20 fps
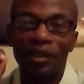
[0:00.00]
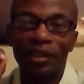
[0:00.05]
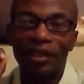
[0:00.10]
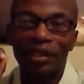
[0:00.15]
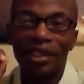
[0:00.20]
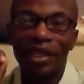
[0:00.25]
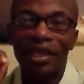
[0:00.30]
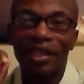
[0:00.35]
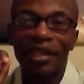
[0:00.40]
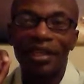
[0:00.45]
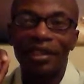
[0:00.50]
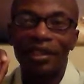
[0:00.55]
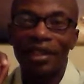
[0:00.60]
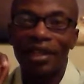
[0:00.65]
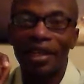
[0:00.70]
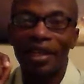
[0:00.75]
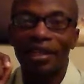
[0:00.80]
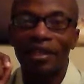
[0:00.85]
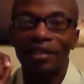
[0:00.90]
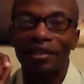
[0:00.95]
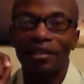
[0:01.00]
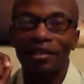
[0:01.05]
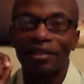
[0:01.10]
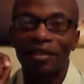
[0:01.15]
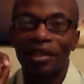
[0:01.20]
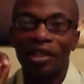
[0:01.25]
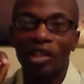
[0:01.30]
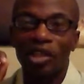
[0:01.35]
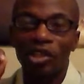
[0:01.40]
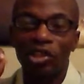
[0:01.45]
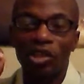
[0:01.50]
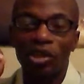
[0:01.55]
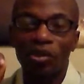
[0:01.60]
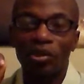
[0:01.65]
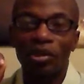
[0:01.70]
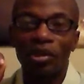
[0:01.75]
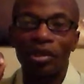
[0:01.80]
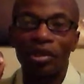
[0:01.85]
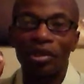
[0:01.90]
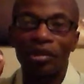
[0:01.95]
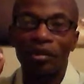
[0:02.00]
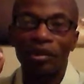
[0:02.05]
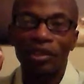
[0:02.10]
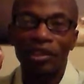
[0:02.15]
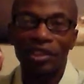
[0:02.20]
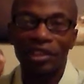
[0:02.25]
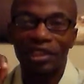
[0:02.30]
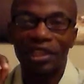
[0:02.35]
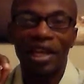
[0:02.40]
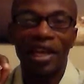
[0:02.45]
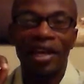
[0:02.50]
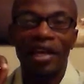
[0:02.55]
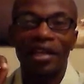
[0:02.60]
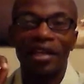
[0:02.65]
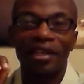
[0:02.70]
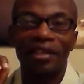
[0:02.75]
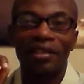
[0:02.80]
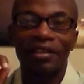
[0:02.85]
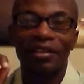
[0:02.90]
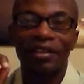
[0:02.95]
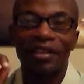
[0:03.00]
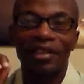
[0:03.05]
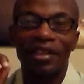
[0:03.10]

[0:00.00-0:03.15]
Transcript: if it's day or night, your love shine.